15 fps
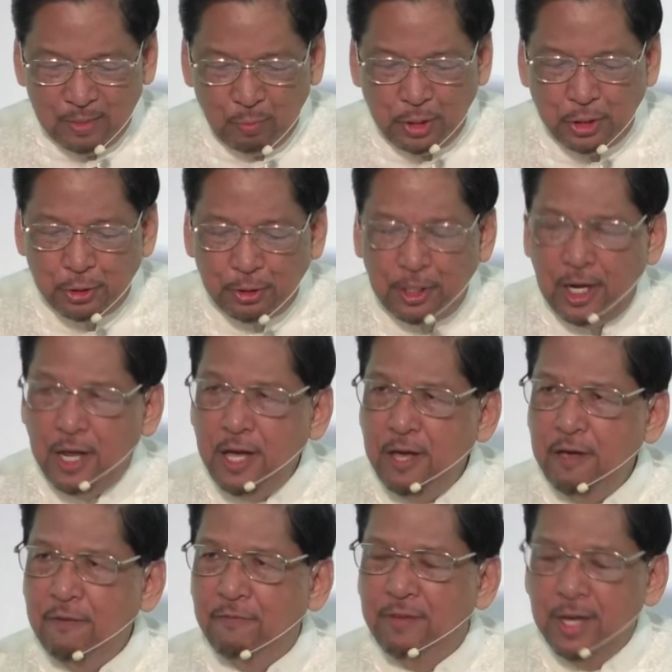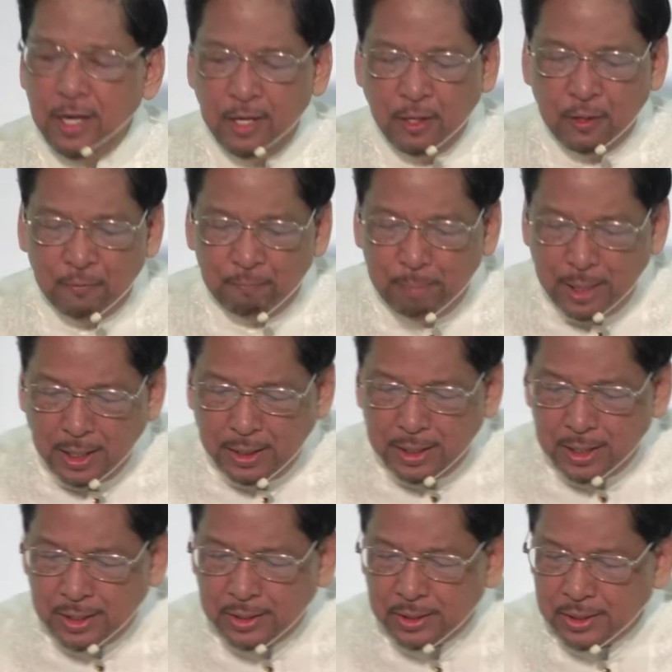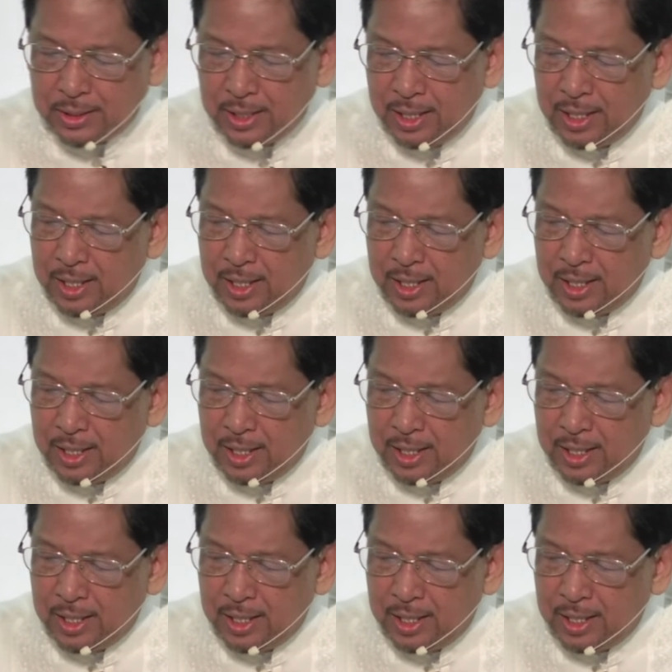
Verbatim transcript: We should live in obedience